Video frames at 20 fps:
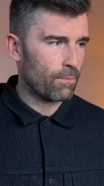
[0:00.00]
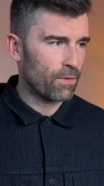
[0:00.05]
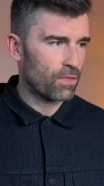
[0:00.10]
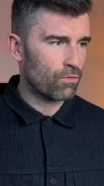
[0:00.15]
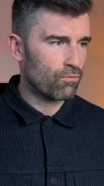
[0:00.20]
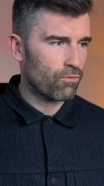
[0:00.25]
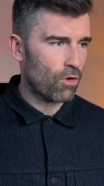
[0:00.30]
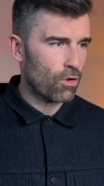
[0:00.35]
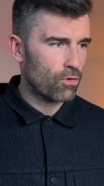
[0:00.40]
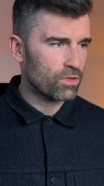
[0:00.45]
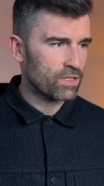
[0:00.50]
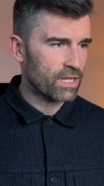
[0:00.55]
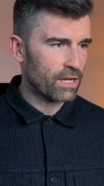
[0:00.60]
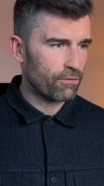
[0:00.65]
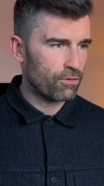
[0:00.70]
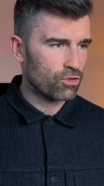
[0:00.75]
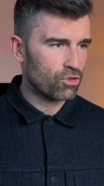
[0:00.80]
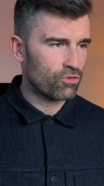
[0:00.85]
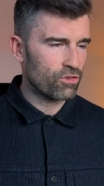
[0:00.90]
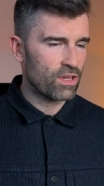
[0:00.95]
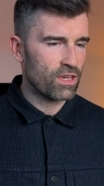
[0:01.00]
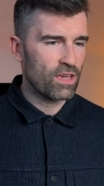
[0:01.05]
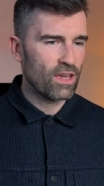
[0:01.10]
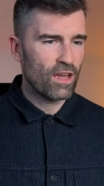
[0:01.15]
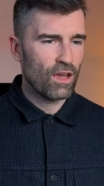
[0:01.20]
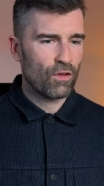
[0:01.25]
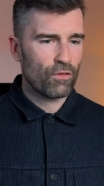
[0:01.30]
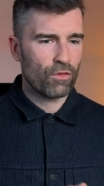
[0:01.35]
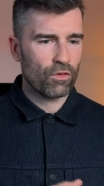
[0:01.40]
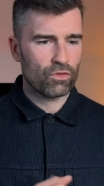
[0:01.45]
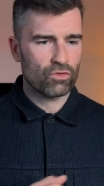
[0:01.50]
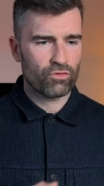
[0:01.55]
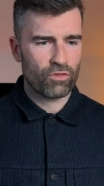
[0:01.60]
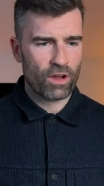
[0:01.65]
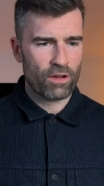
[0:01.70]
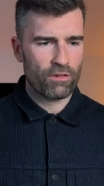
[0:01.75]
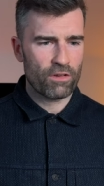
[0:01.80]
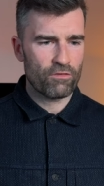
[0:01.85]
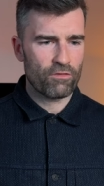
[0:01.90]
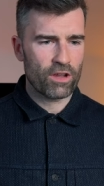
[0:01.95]
But the Rogue Territory feels
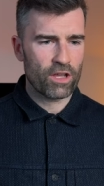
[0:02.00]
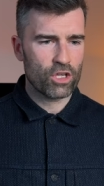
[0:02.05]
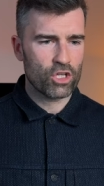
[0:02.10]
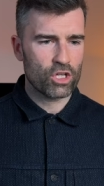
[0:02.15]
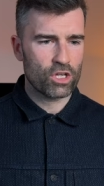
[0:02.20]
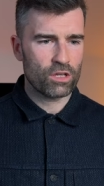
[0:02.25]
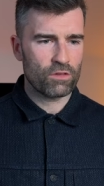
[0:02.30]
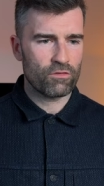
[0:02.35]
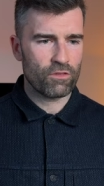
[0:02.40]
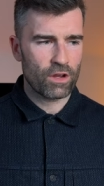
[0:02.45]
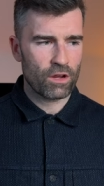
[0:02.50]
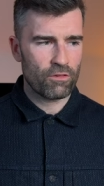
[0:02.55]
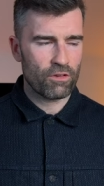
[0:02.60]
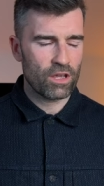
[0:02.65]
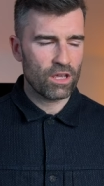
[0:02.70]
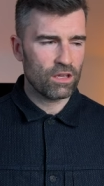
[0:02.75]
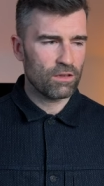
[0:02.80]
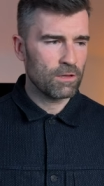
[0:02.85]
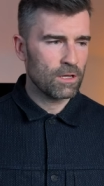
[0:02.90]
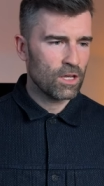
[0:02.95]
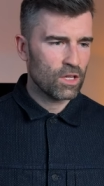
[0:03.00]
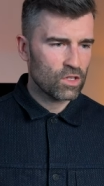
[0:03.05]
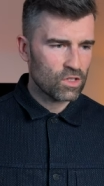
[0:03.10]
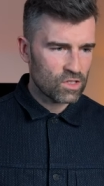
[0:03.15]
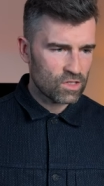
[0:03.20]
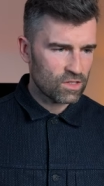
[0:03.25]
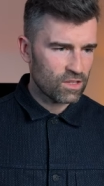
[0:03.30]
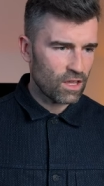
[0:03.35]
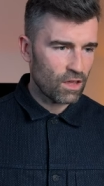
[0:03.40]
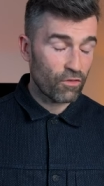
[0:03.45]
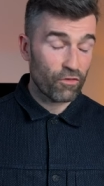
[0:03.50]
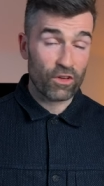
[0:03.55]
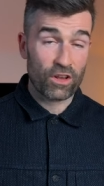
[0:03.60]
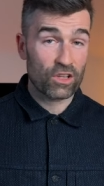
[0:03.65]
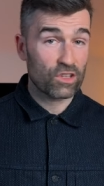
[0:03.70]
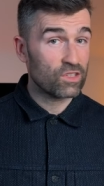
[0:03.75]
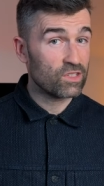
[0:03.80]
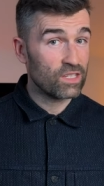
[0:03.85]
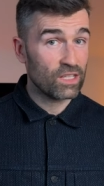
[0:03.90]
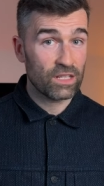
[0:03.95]
very rigid, very stiff, and
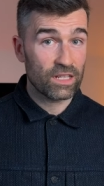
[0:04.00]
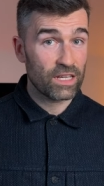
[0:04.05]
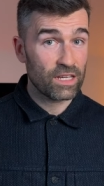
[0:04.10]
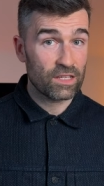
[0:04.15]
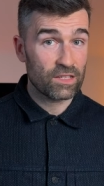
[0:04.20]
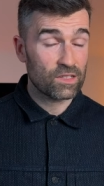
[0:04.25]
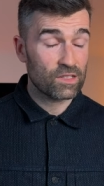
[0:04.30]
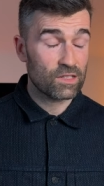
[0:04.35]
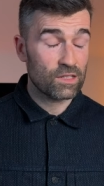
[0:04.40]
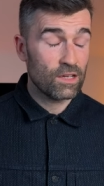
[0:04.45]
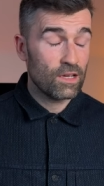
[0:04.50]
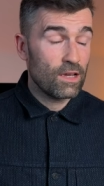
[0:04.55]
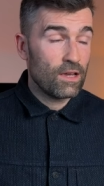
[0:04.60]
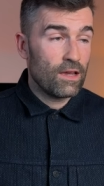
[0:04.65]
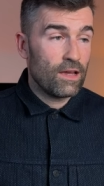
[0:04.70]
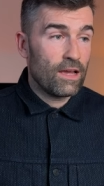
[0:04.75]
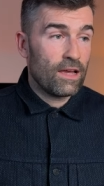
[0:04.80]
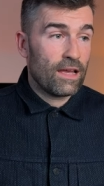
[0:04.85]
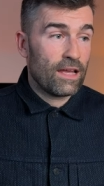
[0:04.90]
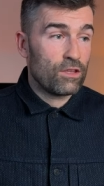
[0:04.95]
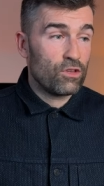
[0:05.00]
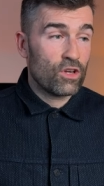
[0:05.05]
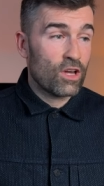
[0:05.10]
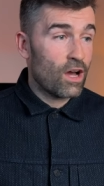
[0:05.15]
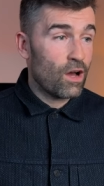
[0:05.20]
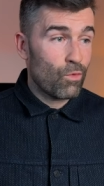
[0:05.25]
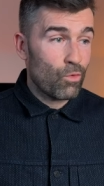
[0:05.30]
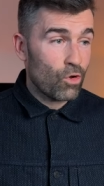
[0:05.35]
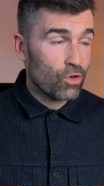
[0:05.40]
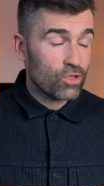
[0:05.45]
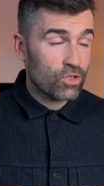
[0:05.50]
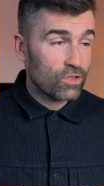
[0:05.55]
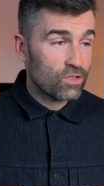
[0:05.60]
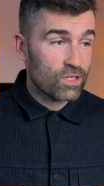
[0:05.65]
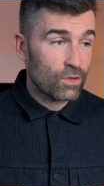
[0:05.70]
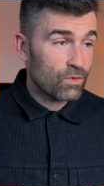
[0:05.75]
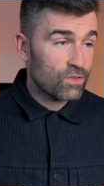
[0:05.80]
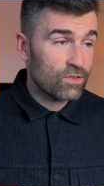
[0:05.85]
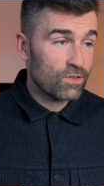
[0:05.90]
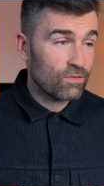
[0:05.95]
it still is and you can't wash it,
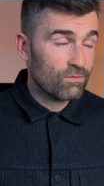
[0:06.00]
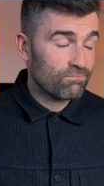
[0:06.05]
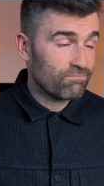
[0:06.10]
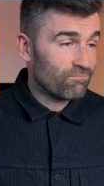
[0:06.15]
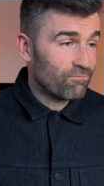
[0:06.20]
so it's not,